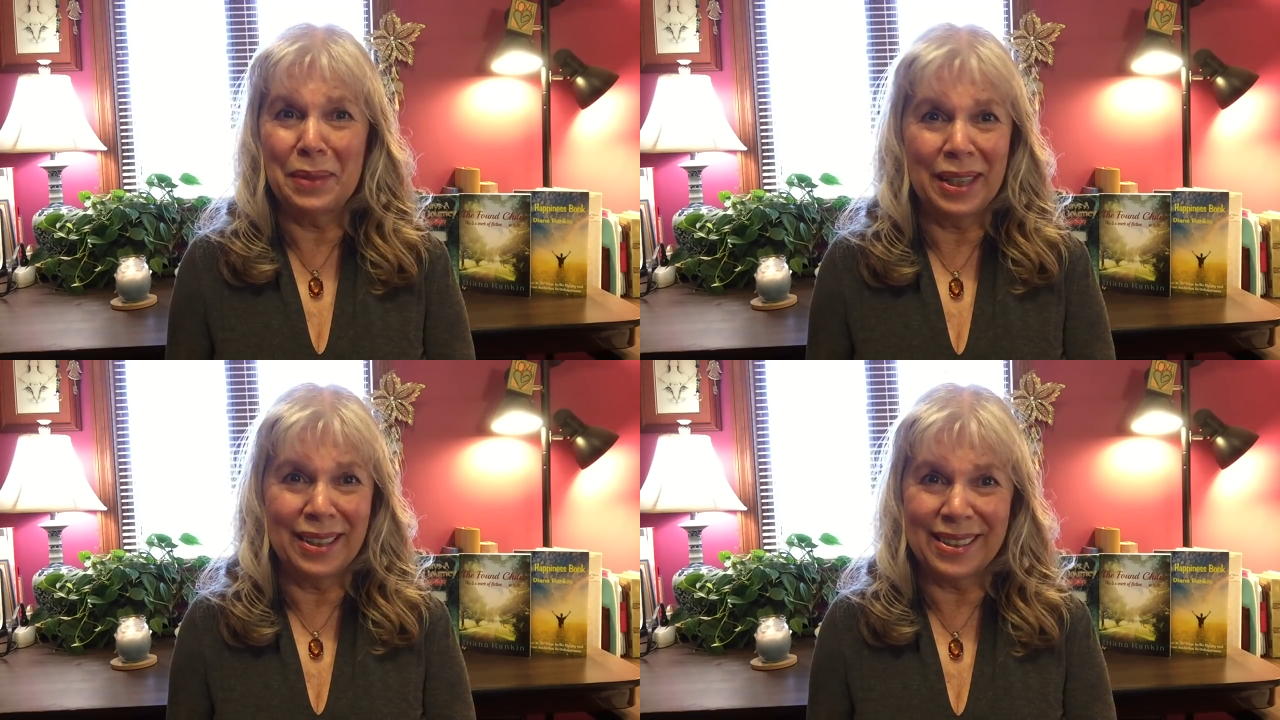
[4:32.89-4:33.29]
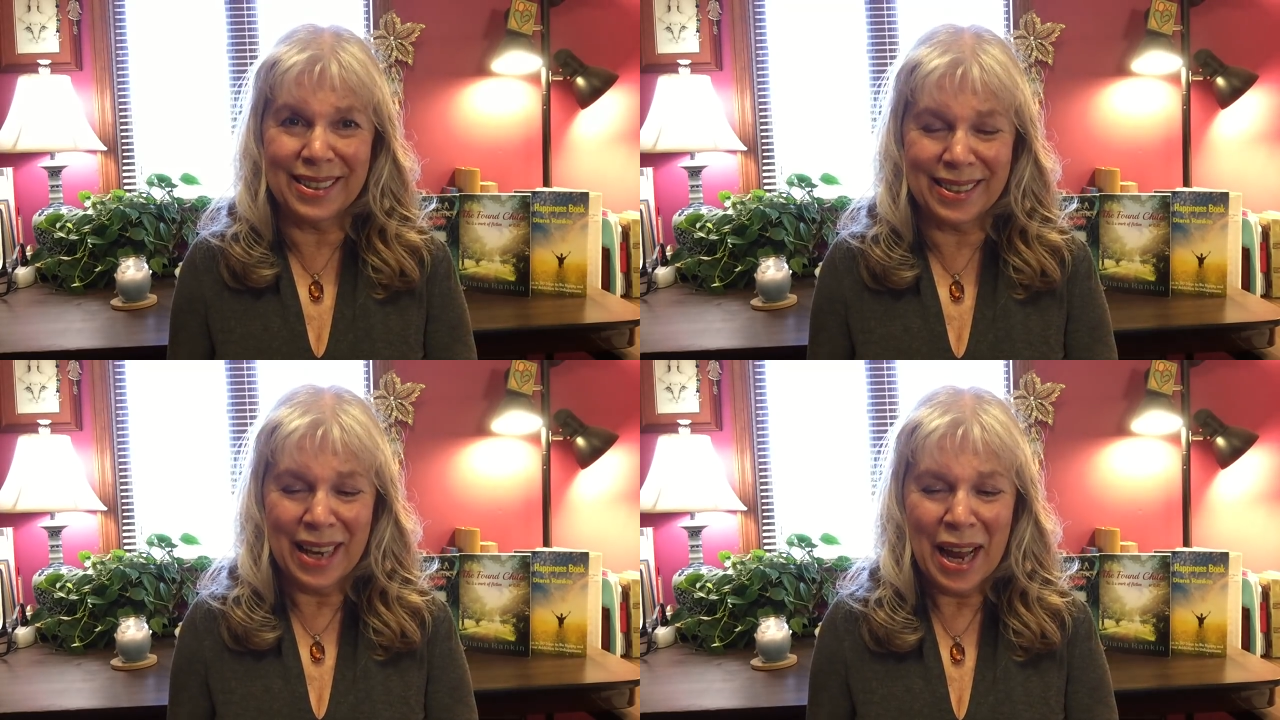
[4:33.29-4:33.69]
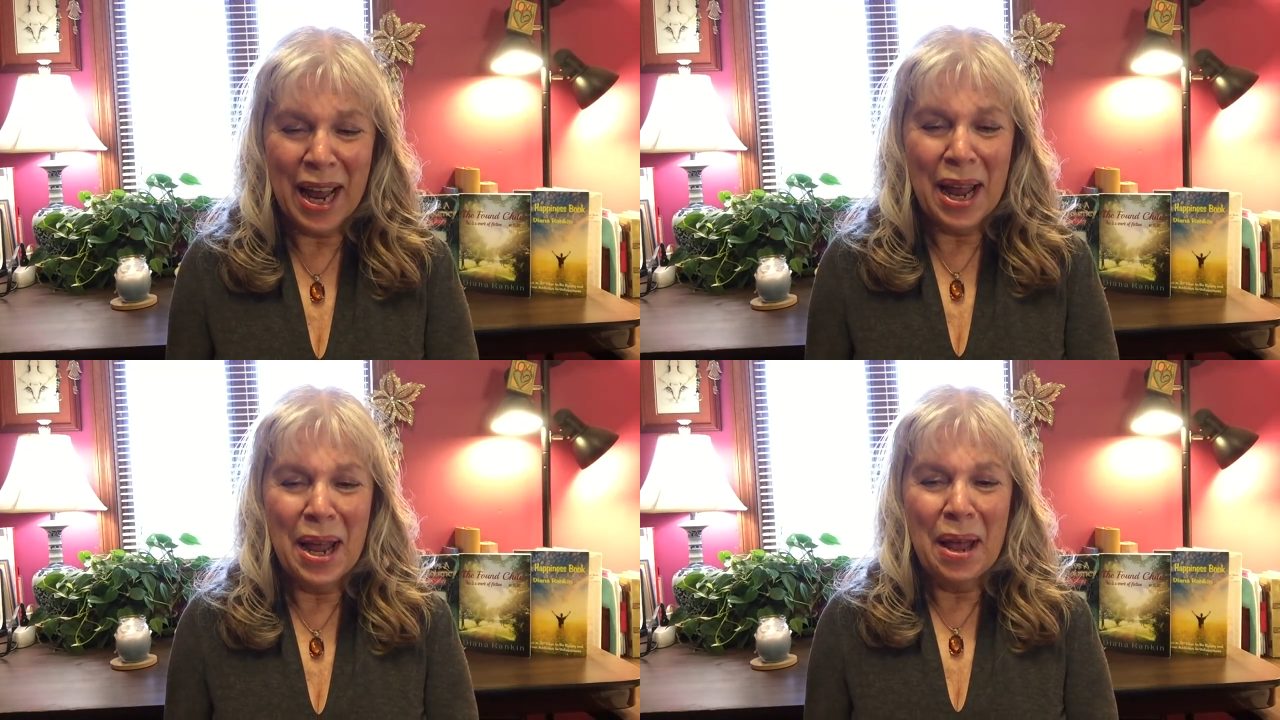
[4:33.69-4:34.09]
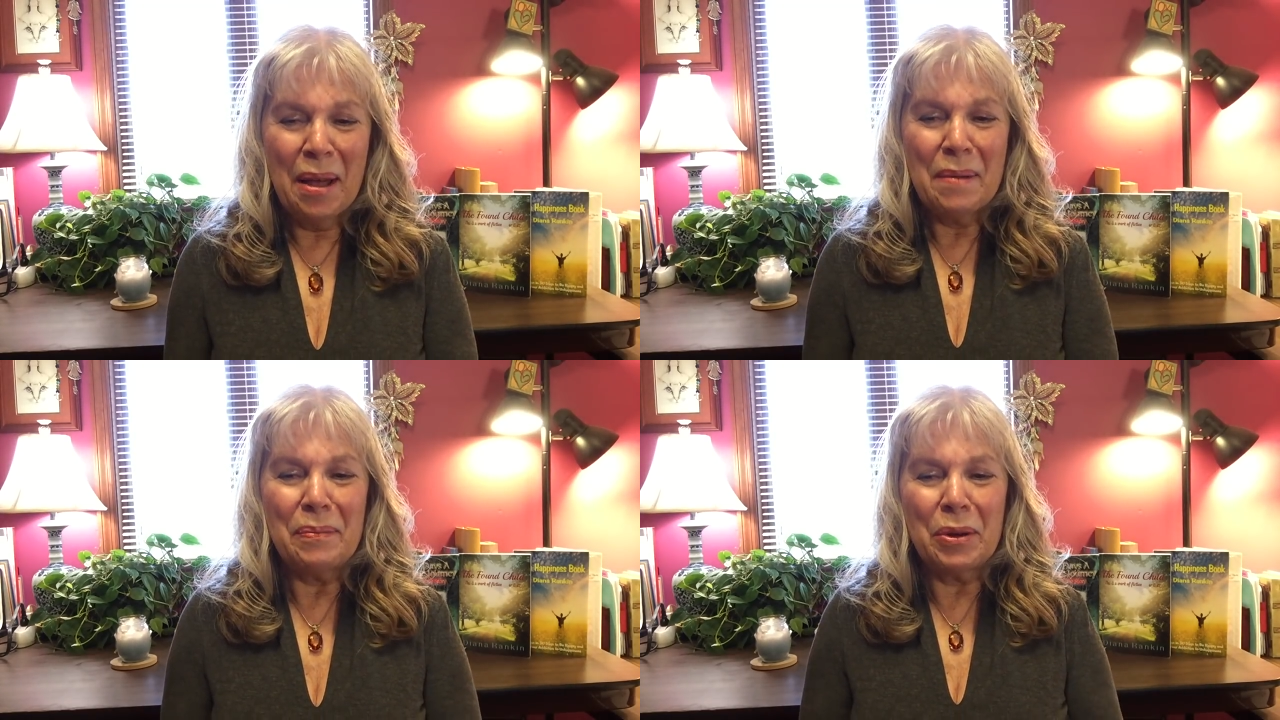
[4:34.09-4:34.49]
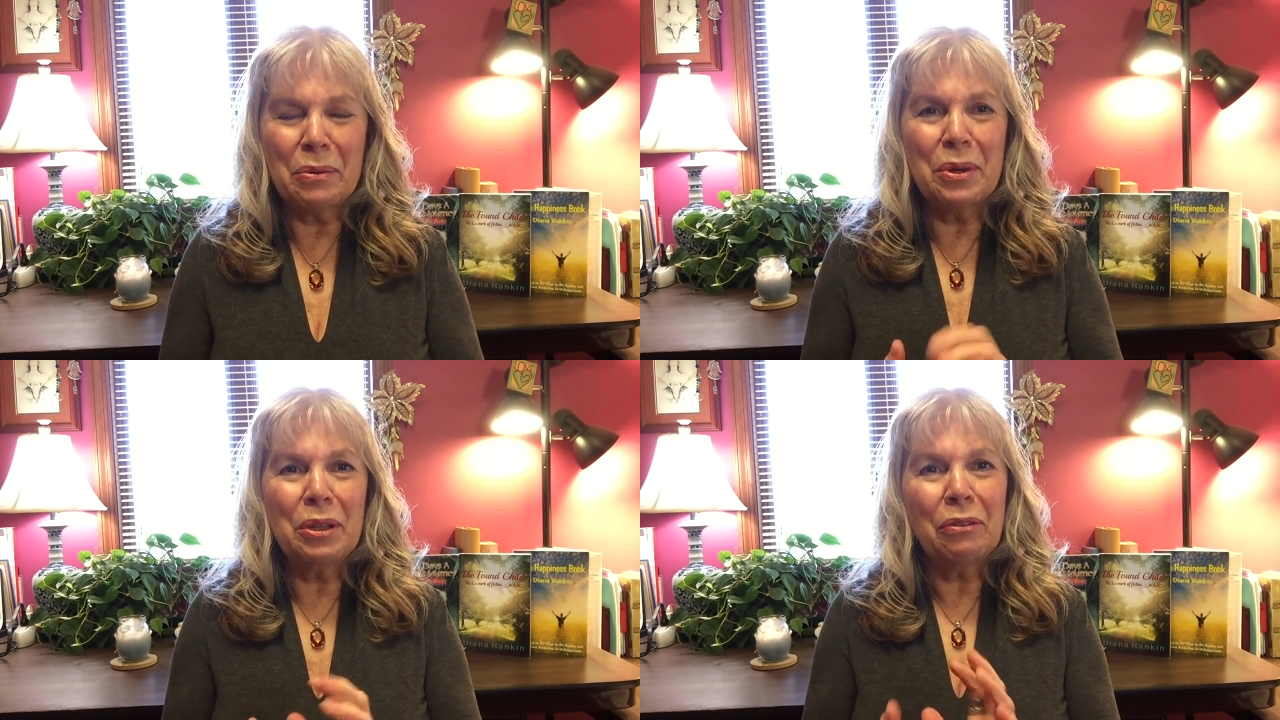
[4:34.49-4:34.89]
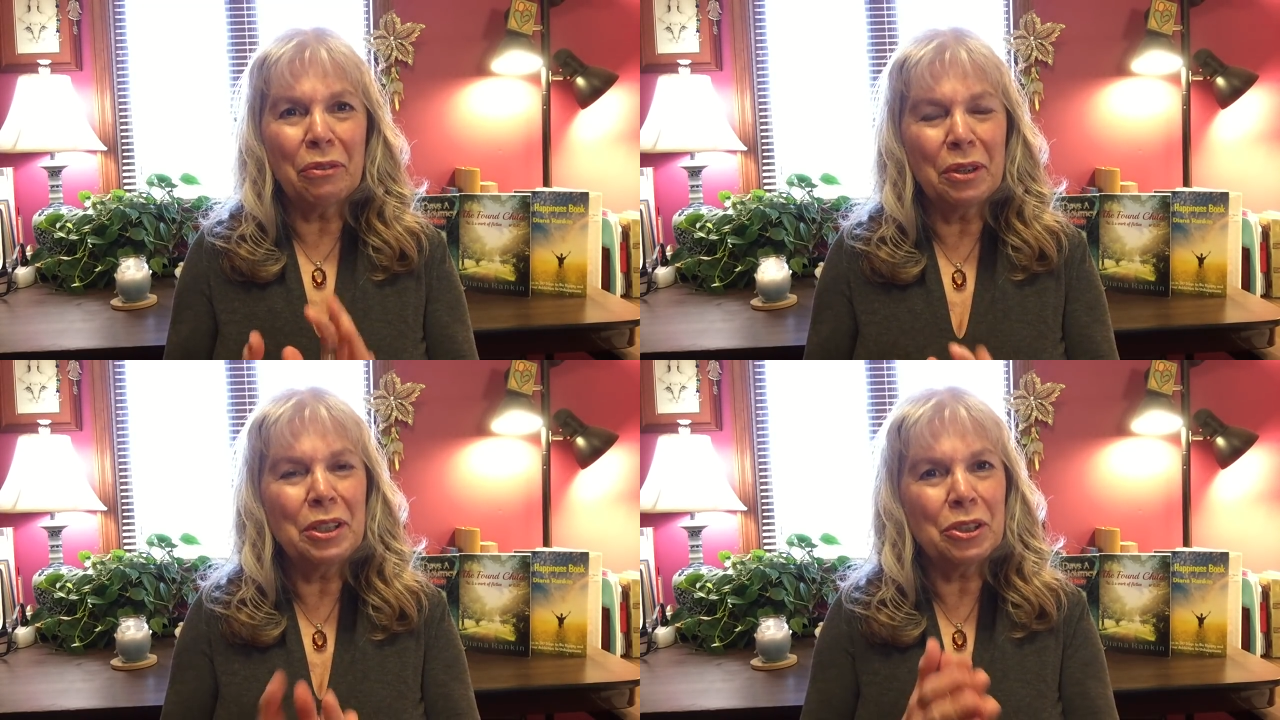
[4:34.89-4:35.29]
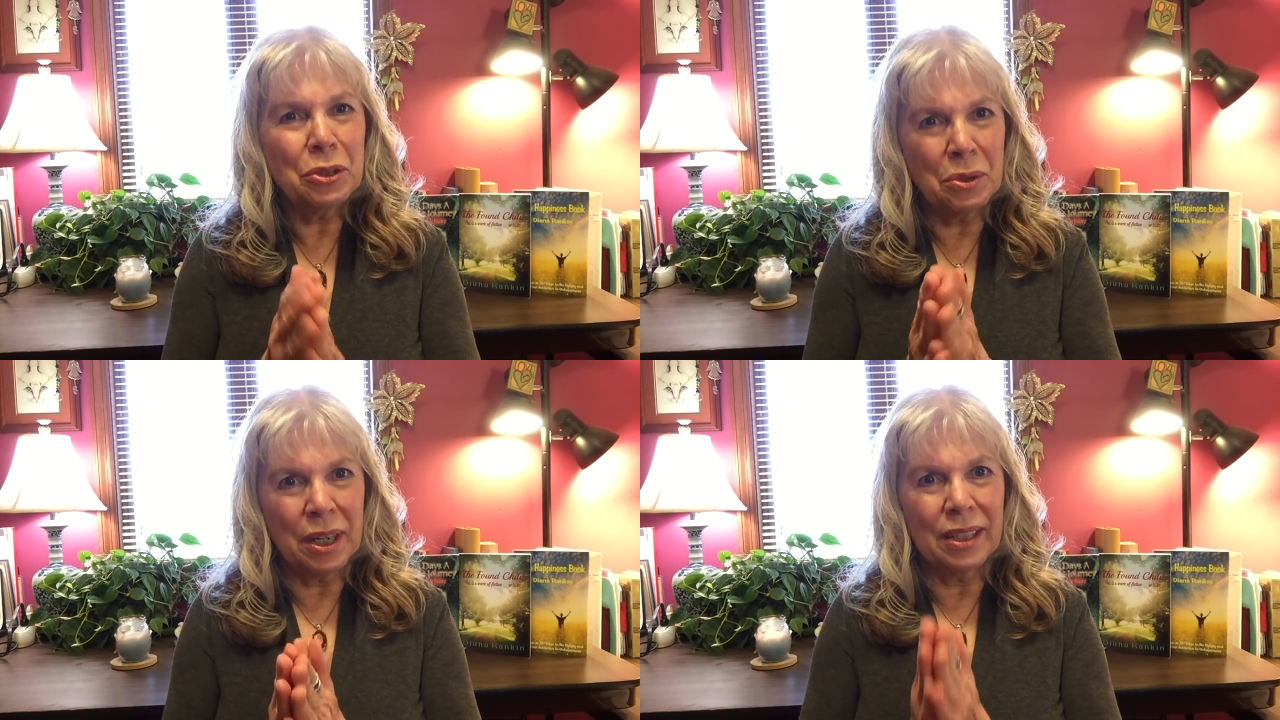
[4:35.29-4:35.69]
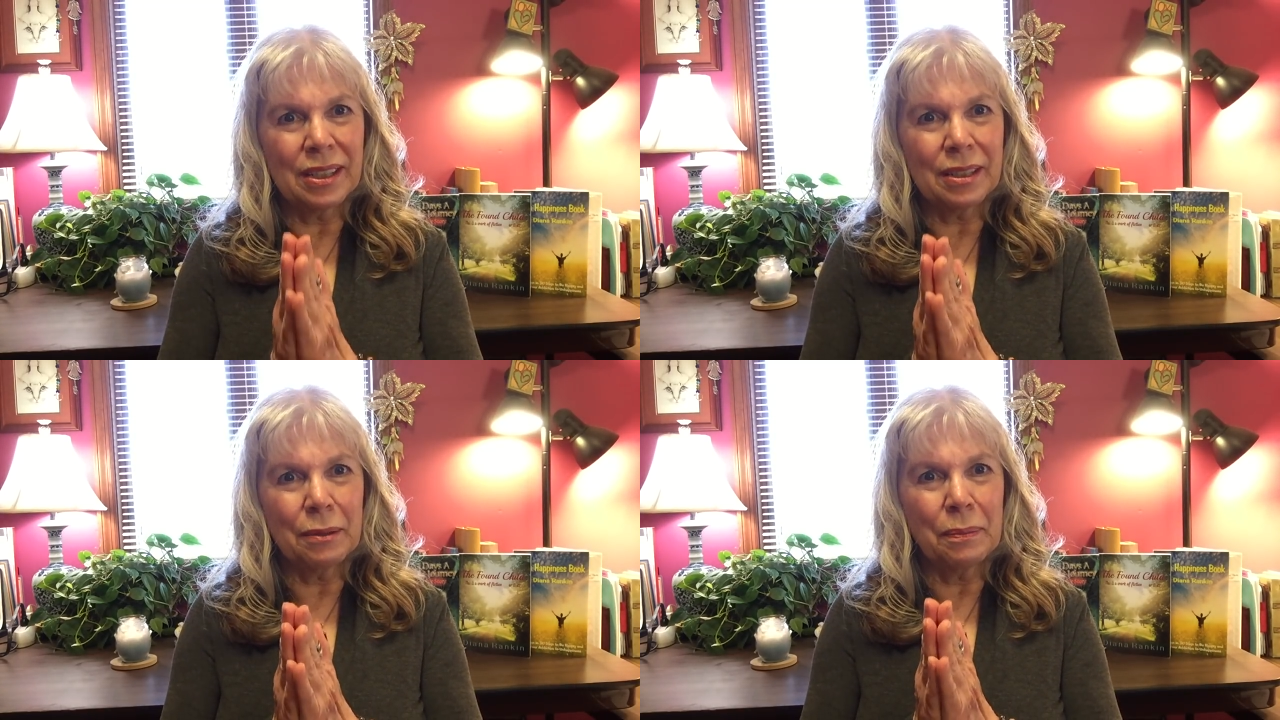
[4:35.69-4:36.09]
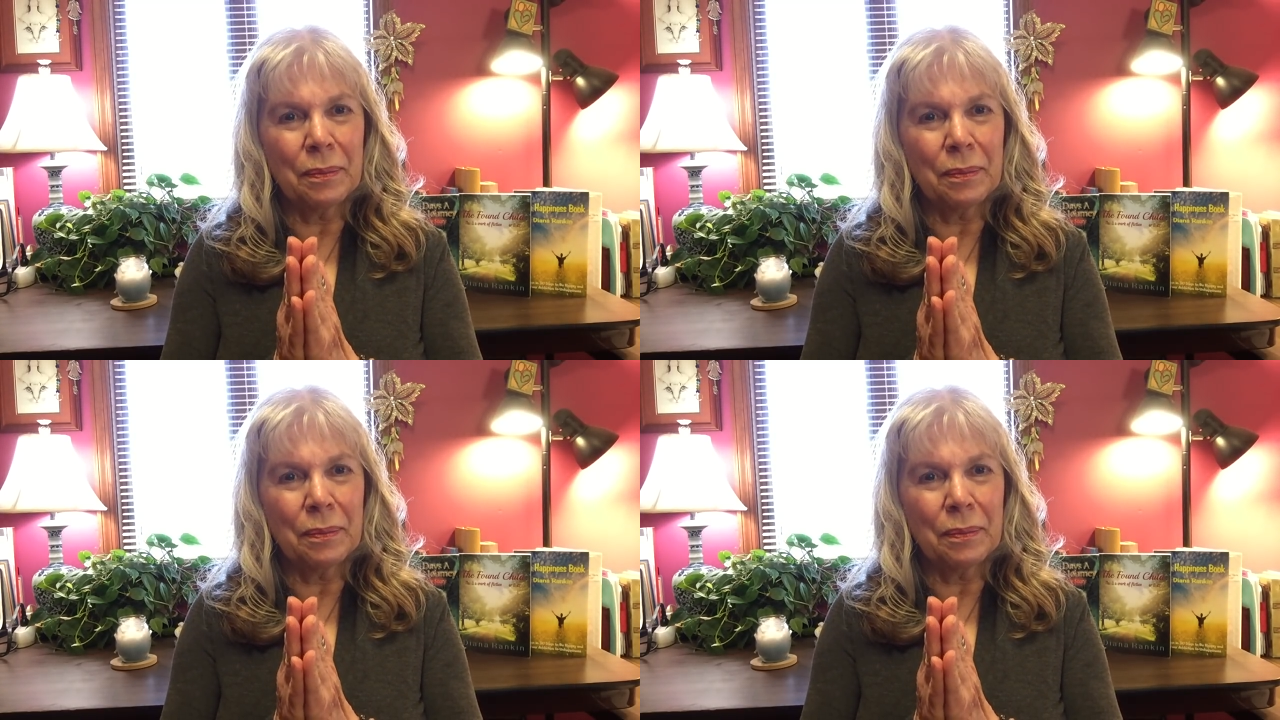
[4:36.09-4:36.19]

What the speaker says: means. But with free choice,